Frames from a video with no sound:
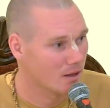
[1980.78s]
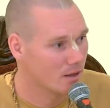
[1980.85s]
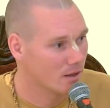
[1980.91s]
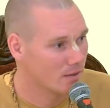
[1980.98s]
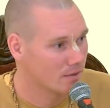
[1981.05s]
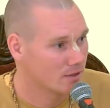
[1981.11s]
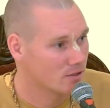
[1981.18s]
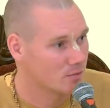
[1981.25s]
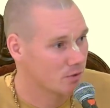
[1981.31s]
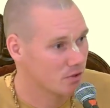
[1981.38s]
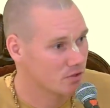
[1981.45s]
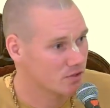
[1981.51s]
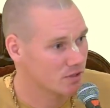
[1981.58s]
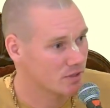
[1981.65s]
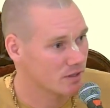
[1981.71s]
this
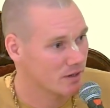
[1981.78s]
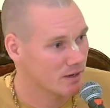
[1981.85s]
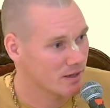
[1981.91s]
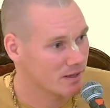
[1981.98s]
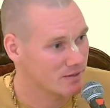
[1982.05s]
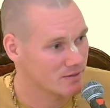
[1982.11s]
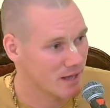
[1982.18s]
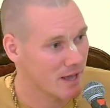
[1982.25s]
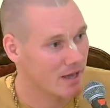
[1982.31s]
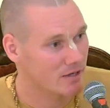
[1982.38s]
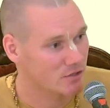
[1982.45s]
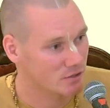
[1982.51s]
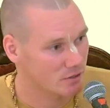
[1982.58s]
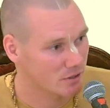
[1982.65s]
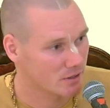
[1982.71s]
person is
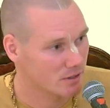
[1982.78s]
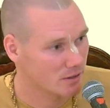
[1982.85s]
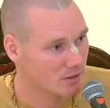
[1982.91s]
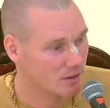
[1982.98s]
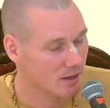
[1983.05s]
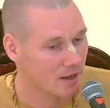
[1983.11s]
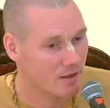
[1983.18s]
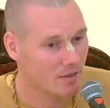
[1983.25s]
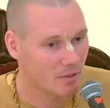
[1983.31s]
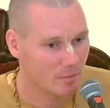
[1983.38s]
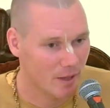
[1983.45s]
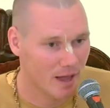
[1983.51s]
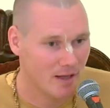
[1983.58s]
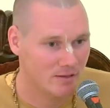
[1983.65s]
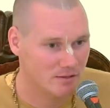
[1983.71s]
actually in the
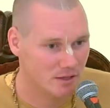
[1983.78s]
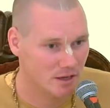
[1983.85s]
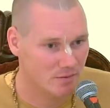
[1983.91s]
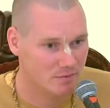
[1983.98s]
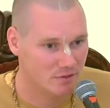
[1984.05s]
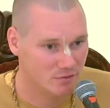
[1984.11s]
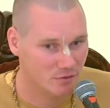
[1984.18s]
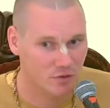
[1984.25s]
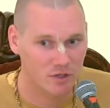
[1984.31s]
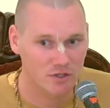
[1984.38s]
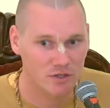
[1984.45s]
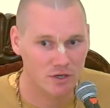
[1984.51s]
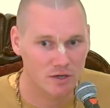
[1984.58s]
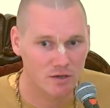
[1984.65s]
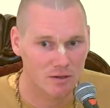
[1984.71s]
pastimes of
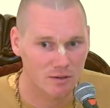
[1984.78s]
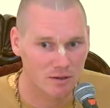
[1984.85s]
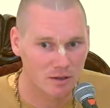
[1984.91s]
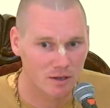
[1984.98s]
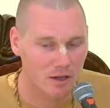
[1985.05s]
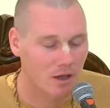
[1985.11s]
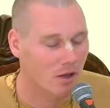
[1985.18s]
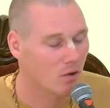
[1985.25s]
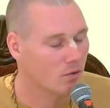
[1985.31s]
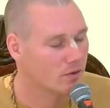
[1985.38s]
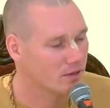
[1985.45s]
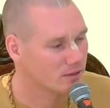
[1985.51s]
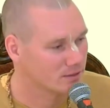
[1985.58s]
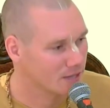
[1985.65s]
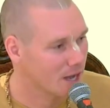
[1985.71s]
Krishna, only
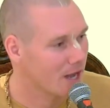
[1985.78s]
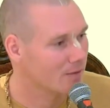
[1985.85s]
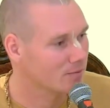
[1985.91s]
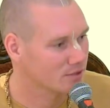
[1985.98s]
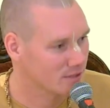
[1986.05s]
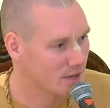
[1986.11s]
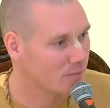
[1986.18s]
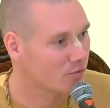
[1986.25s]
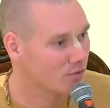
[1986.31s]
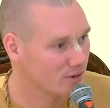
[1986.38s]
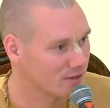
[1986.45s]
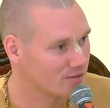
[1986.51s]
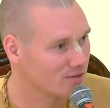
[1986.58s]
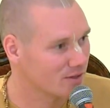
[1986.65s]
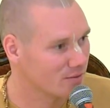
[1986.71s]
time
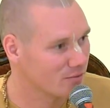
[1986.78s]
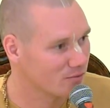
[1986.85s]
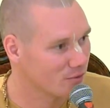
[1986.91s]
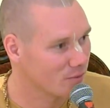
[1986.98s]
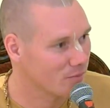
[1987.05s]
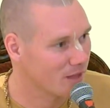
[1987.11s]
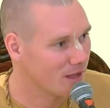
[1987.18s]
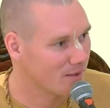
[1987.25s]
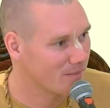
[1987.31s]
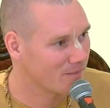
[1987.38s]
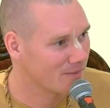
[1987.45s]
separates them from that.